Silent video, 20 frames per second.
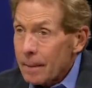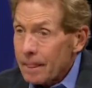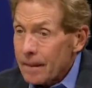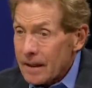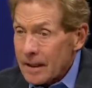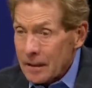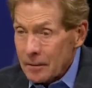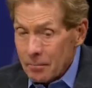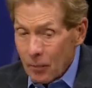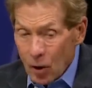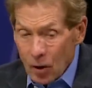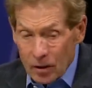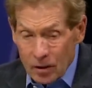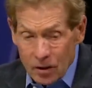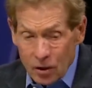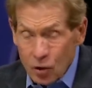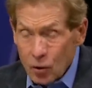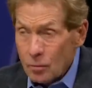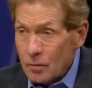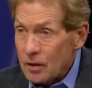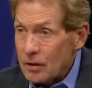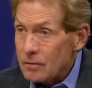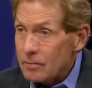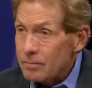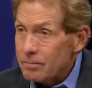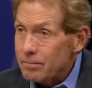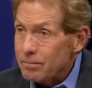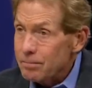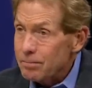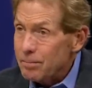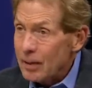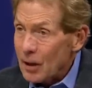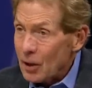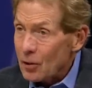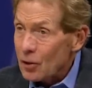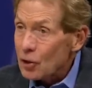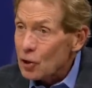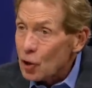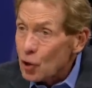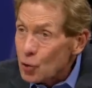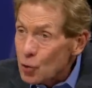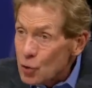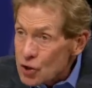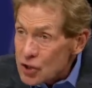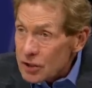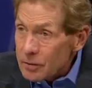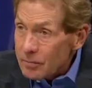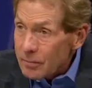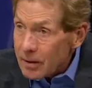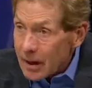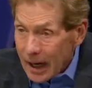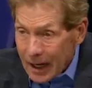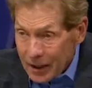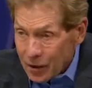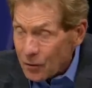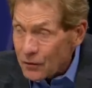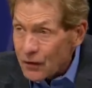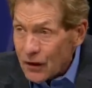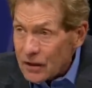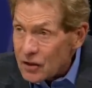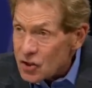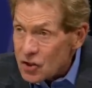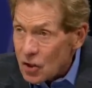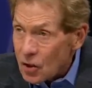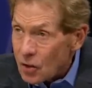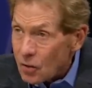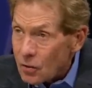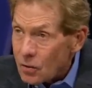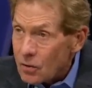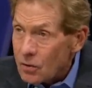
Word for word: can Mark Cuban bear to lose him? I don't no. think so.